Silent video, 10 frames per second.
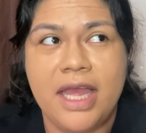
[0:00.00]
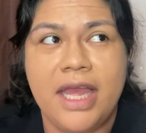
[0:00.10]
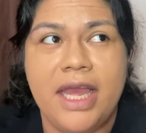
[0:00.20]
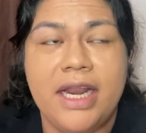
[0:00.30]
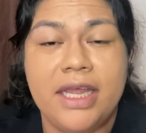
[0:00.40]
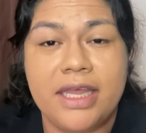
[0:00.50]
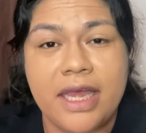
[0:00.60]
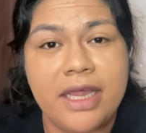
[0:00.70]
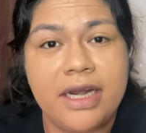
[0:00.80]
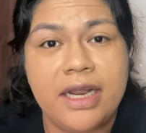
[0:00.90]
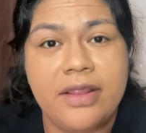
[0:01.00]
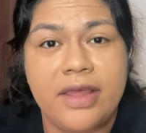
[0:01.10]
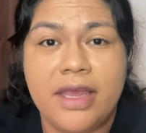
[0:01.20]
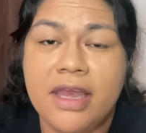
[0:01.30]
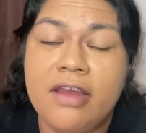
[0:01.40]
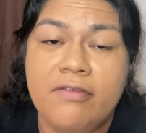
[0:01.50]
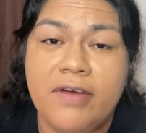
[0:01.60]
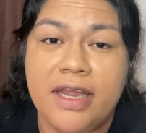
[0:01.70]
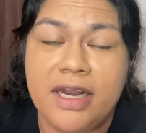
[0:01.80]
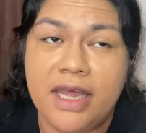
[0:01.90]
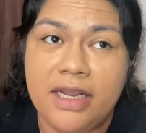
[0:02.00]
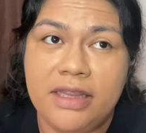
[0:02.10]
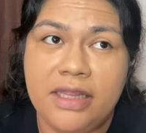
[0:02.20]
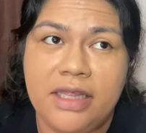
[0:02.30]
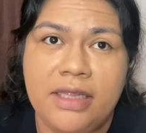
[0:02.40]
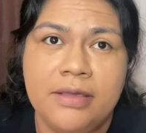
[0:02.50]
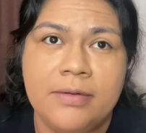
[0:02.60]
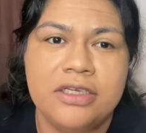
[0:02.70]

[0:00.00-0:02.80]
and again they can't find anything.